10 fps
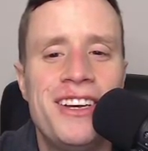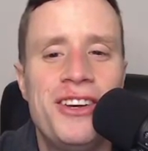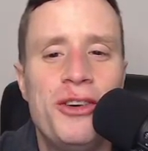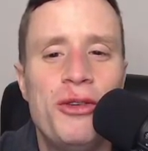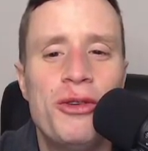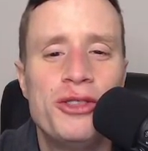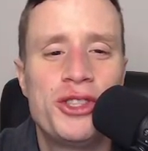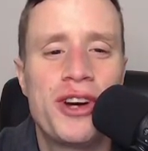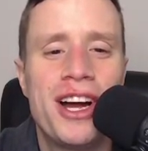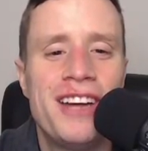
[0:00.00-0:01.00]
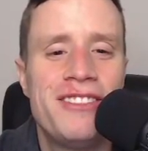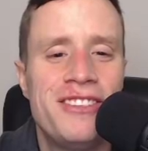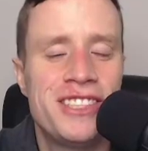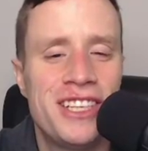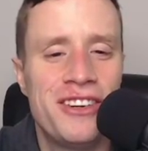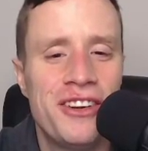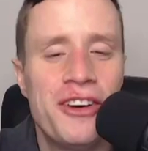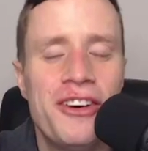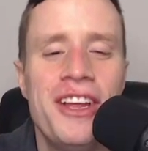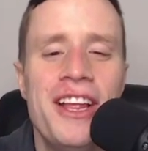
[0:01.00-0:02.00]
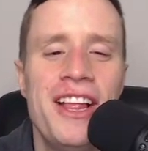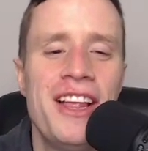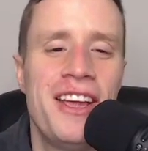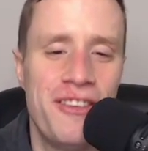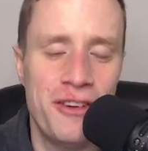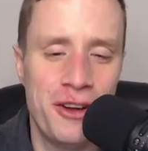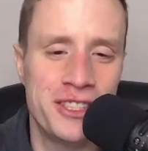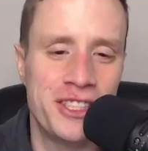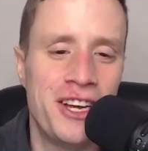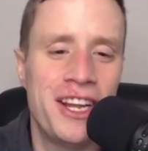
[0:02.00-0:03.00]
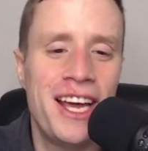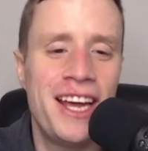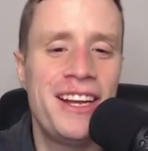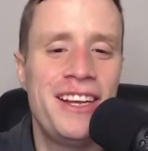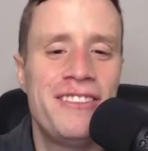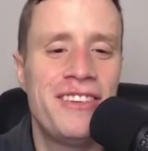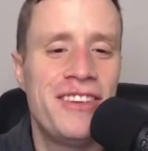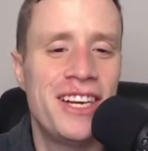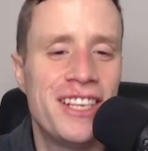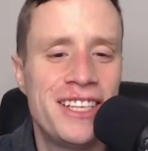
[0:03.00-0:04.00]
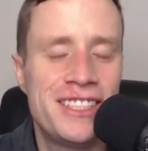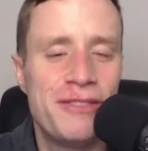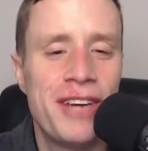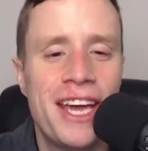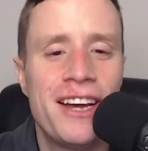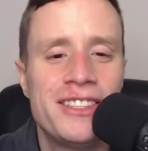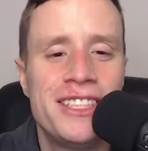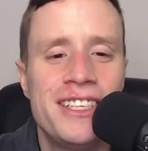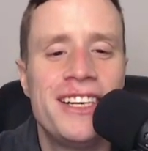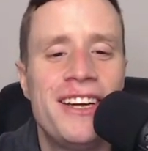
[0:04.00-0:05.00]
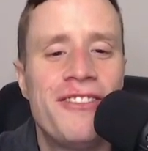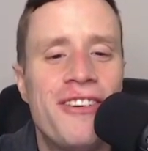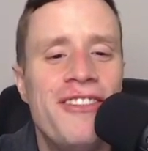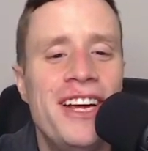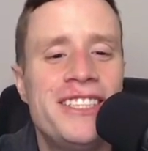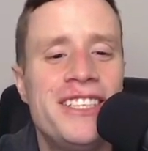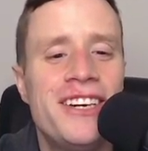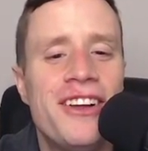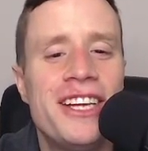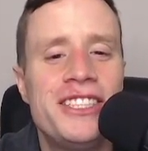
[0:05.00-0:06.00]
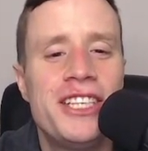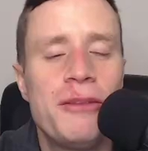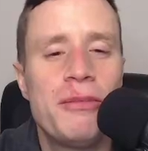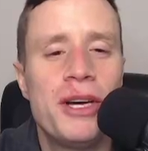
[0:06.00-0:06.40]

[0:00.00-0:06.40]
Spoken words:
Google Drive, which I don't know what all is on that, if I've got like some accounting information and all that shit.